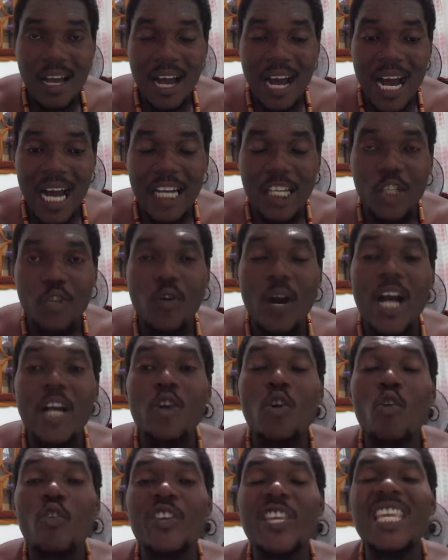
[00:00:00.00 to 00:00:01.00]
and you are
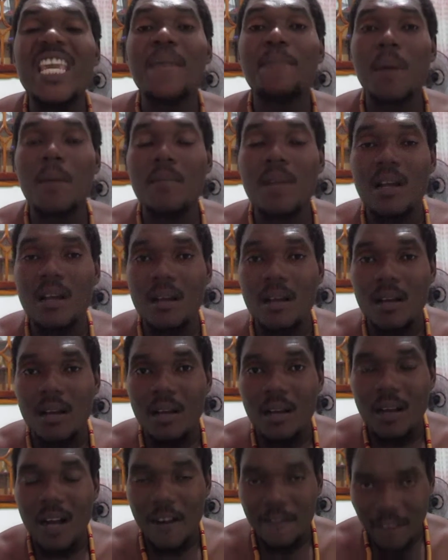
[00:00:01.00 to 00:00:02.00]
now capable
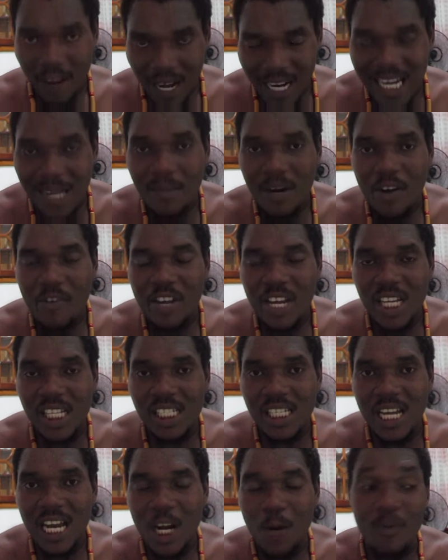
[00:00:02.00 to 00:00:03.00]
of
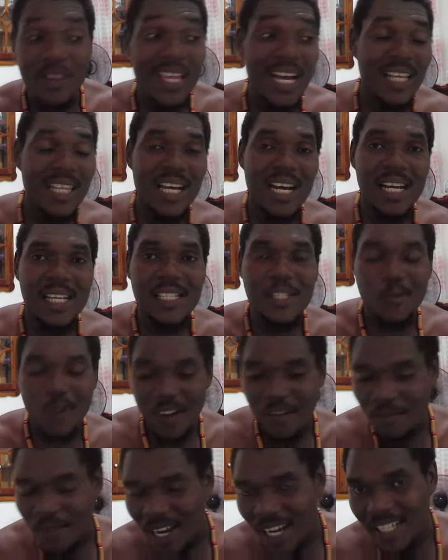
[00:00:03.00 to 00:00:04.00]
collaboration with others who
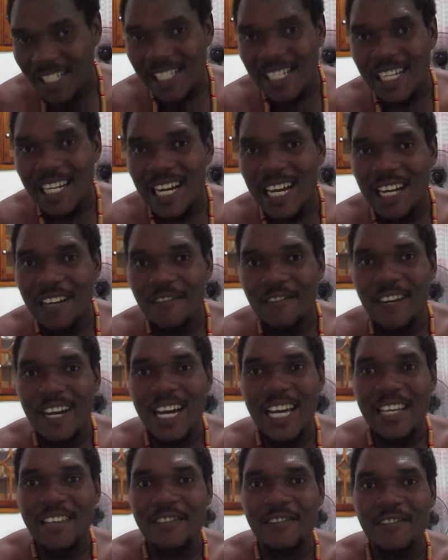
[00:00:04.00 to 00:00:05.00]
have mastered all
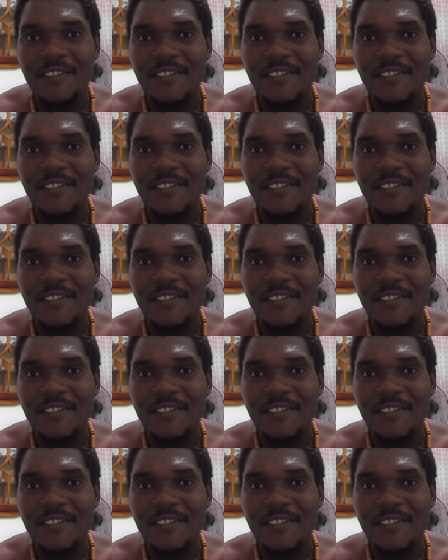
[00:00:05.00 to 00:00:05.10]
5.